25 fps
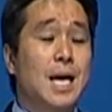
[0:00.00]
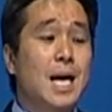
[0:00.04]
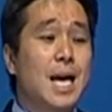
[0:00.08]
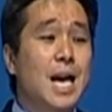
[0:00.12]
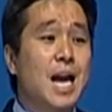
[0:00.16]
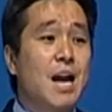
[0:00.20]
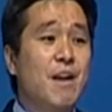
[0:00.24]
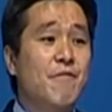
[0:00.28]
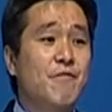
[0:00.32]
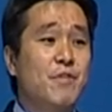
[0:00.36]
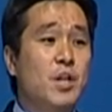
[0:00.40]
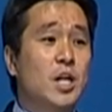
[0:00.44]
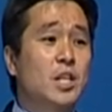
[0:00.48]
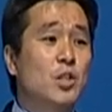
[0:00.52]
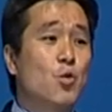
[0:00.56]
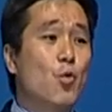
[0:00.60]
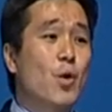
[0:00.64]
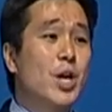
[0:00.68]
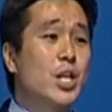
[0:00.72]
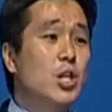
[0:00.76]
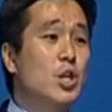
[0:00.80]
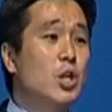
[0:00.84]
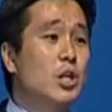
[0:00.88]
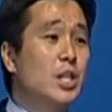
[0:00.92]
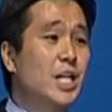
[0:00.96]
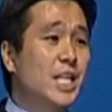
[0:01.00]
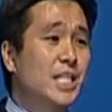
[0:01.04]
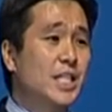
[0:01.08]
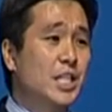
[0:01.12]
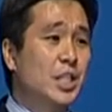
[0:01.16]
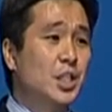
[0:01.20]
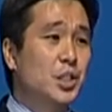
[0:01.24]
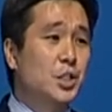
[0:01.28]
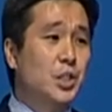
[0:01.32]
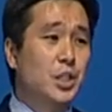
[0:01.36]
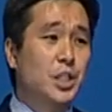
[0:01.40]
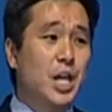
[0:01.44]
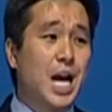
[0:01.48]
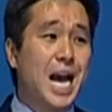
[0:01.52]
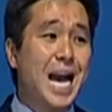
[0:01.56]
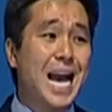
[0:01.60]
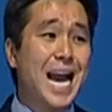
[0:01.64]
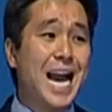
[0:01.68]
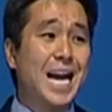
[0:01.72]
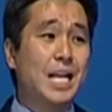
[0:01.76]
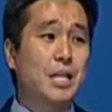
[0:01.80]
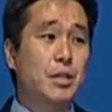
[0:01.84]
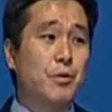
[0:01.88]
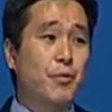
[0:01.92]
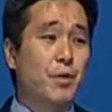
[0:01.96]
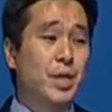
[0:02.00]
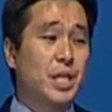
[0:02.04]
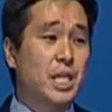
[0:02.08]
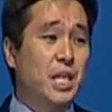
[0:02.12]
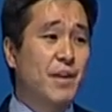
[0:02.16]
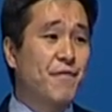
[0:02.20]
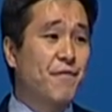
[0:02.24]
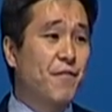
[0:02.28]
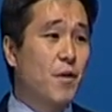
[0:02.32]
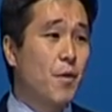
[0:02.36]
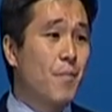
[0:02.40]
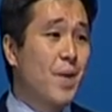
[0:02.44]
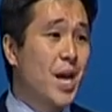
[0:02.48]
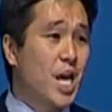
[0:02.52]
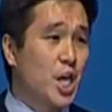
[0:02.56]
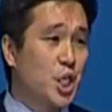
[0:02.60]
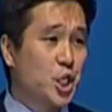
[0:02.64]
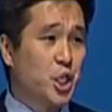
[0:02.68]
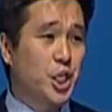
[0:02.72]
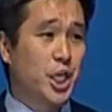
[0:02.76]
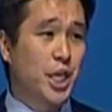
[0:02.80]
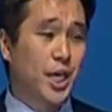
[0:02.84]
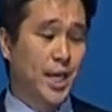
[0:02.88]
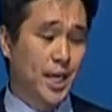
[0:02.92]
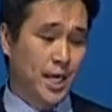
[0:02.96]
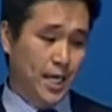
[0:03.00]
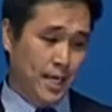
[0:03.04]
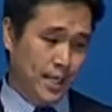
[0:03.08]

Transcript: Everyone, when you listen to the accurate information,